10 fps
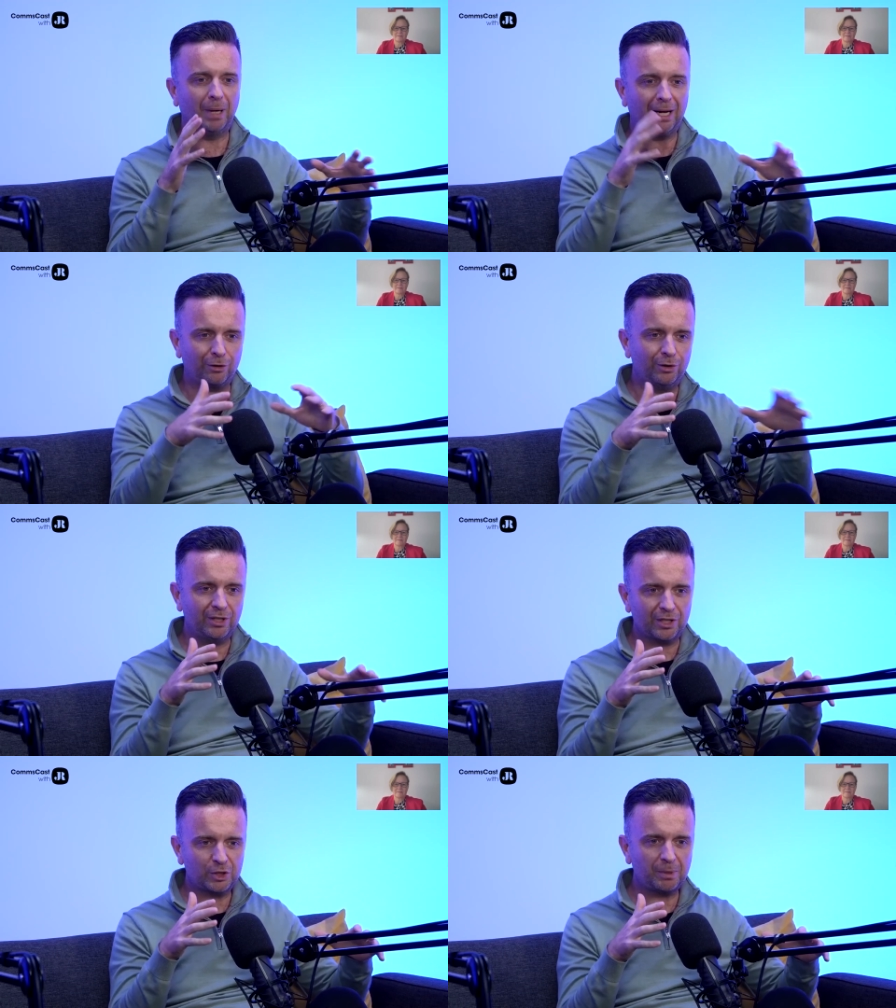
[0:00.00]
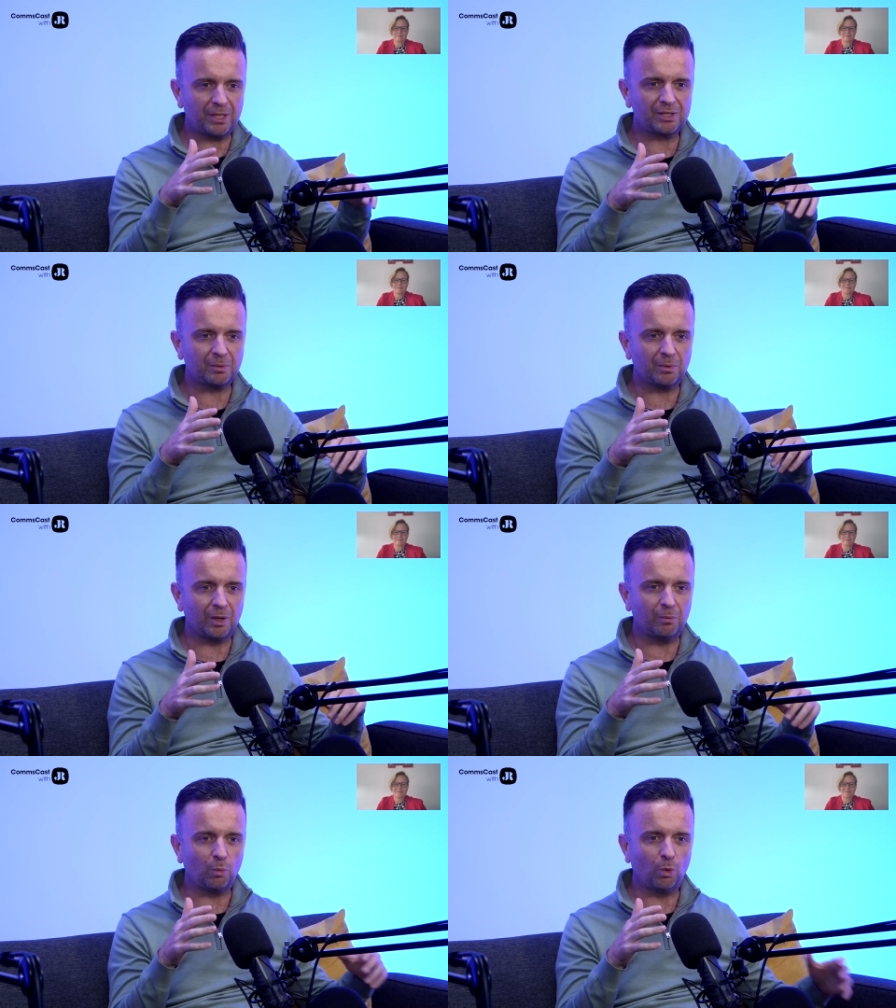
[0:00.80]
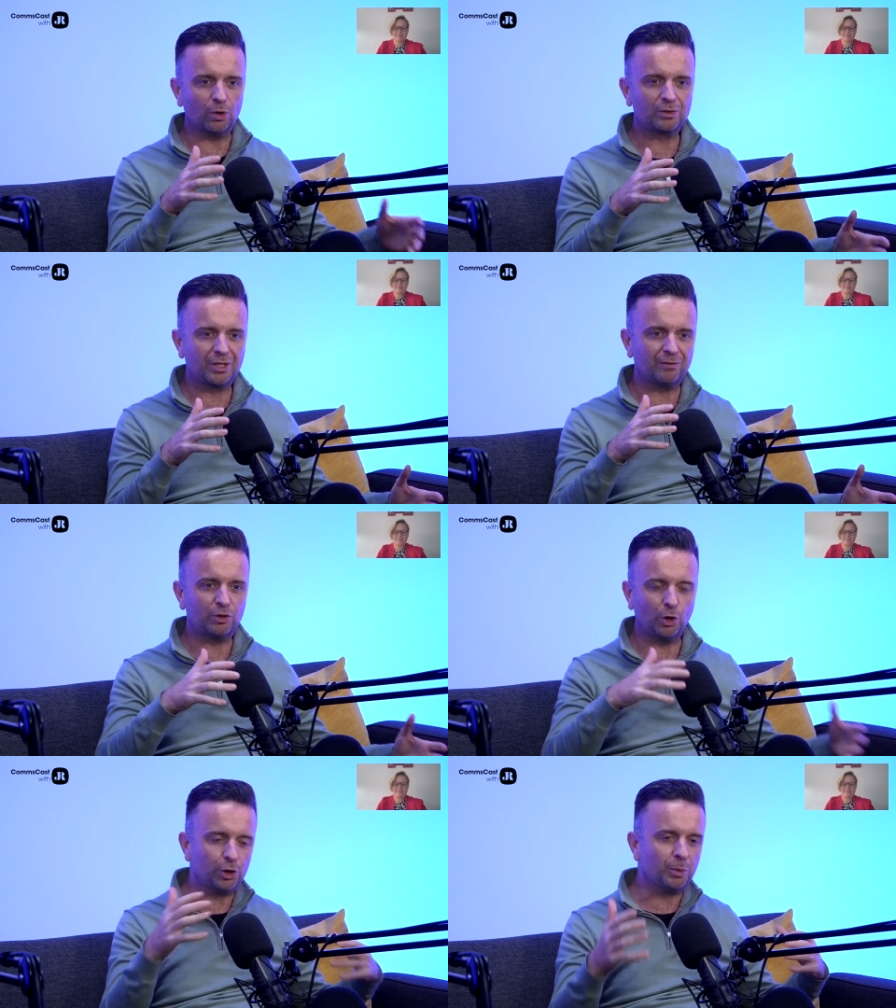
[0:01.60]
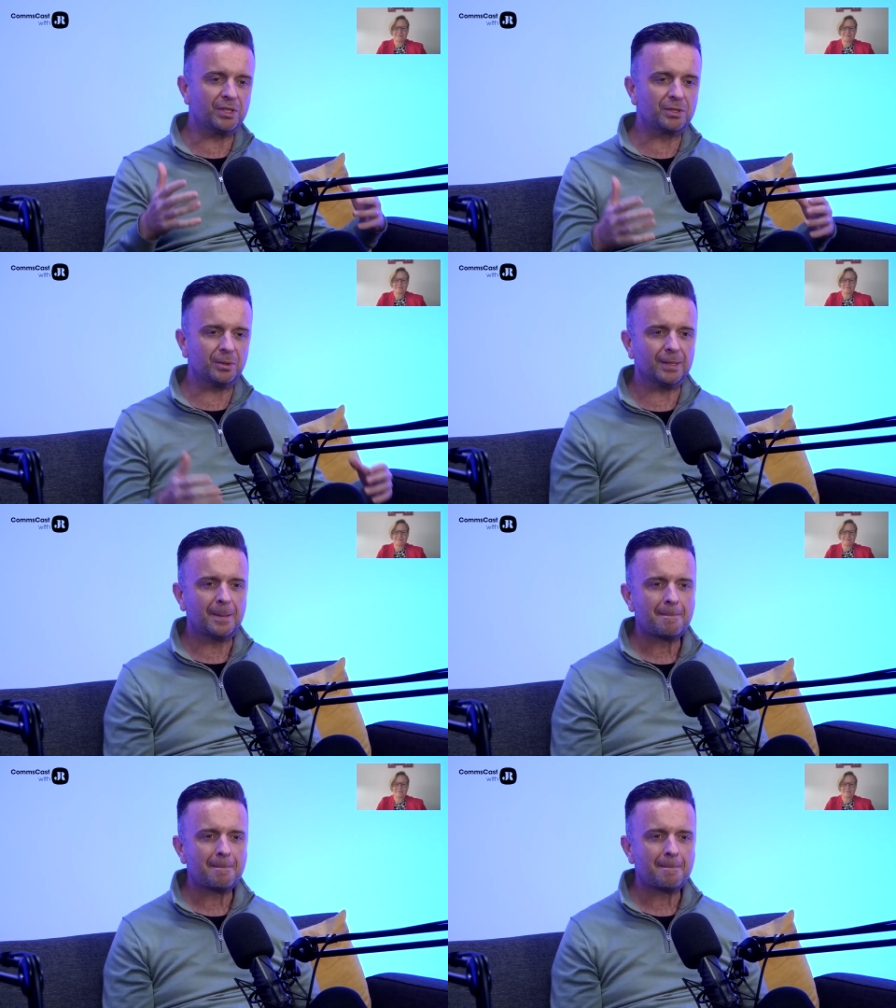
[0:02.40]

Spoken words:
background in this space and what's kind of got you into it.